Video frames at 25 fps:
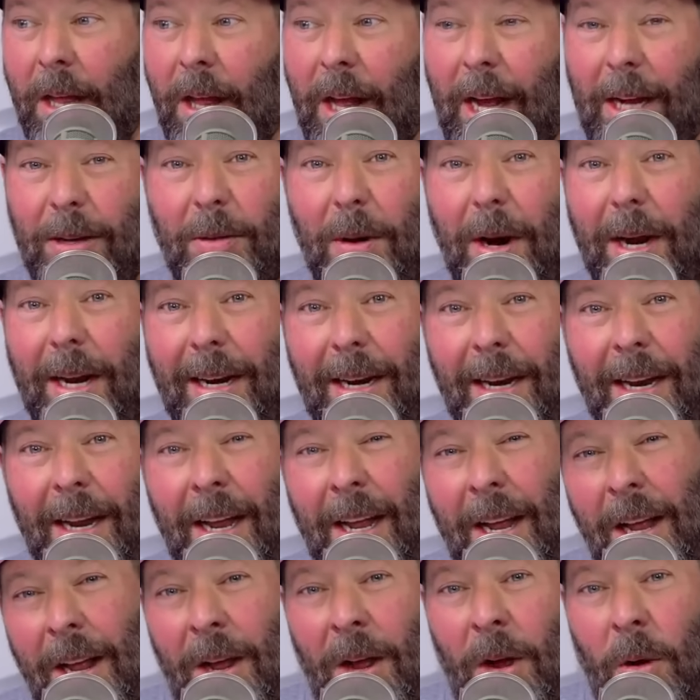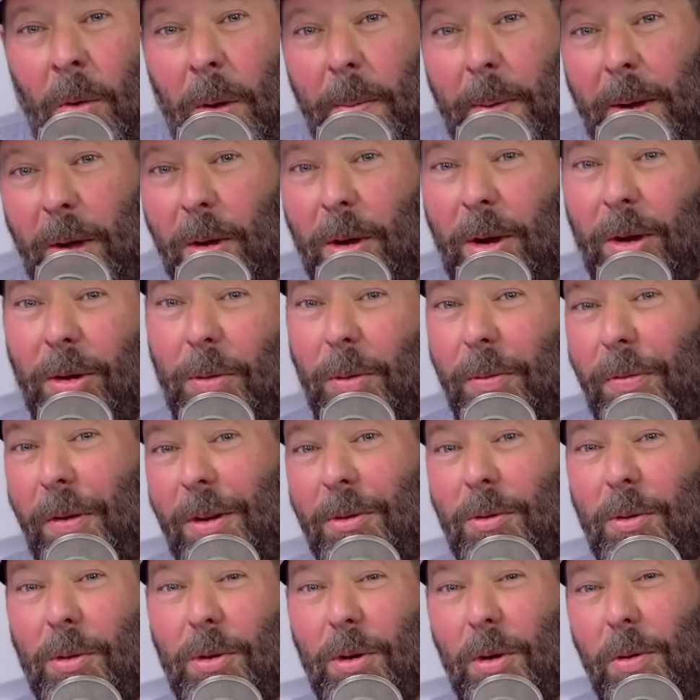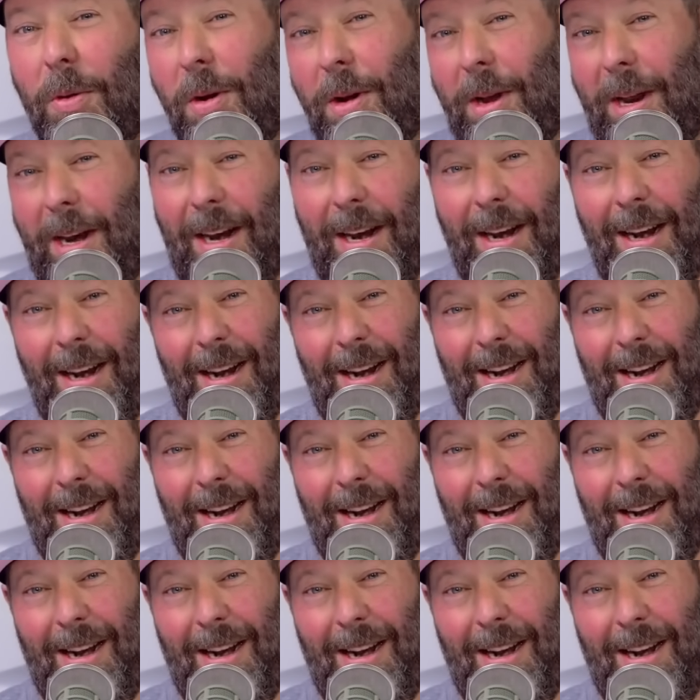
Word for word: That's right. We beat you because we're friends with Joe Rogan.